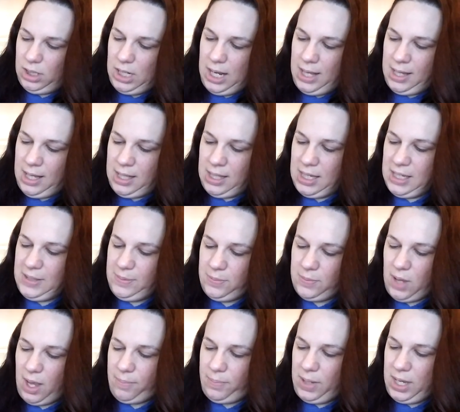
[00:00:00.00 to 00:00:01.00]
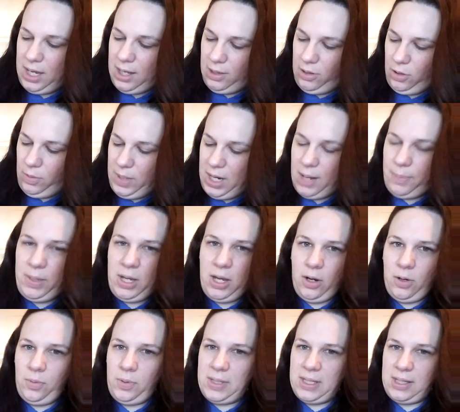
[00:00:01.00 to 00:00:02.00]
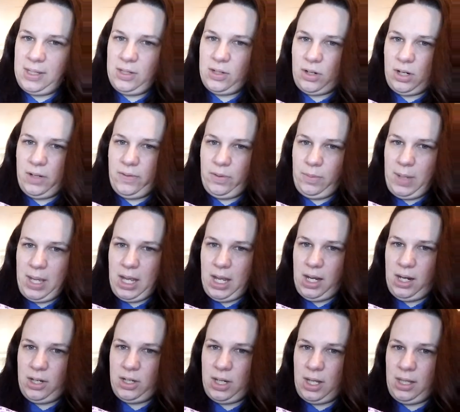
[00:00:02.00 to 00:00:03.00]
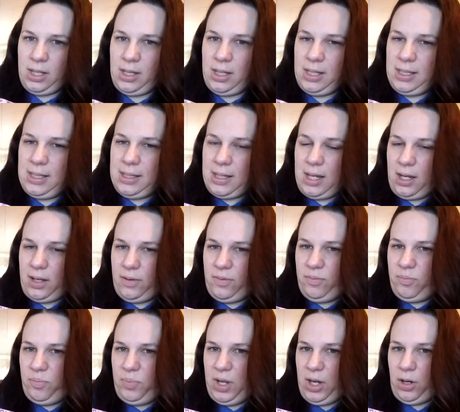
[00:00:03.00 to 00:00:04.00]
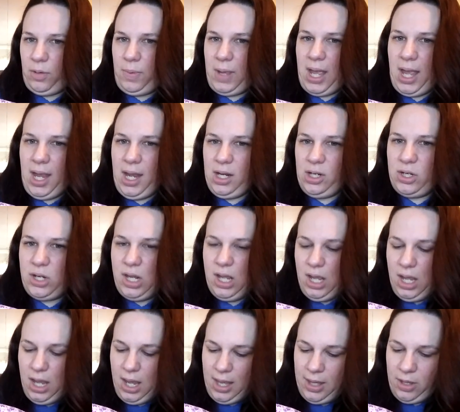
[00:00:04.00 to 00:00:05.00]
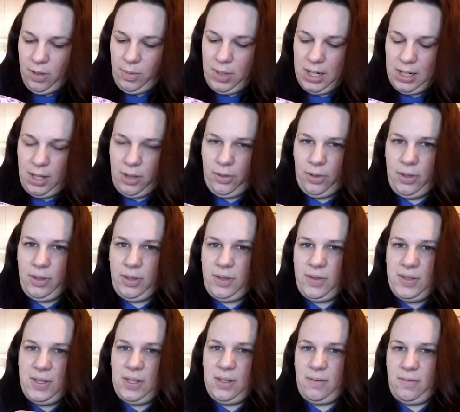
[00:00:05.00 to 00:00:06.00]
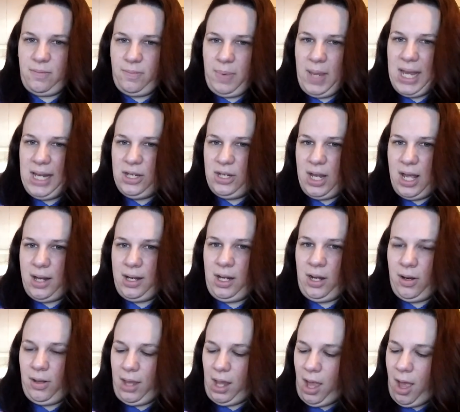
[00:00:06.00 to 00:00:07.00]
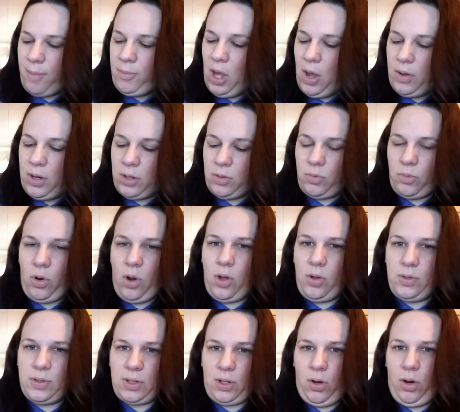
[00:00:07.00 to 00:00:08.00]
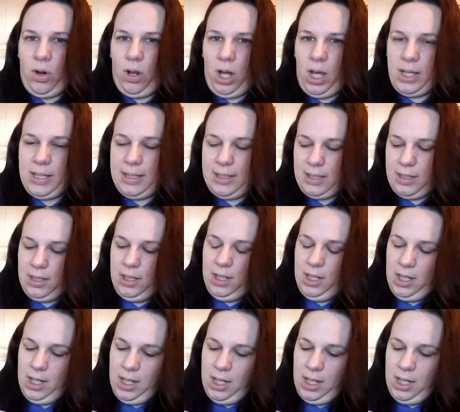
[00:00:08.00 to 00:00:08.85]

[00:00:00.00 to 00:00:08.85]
And then this a little bit up here was the start of a page. And then this is like a bigger page. And there'll be another page down here. Like I'm going in rows across.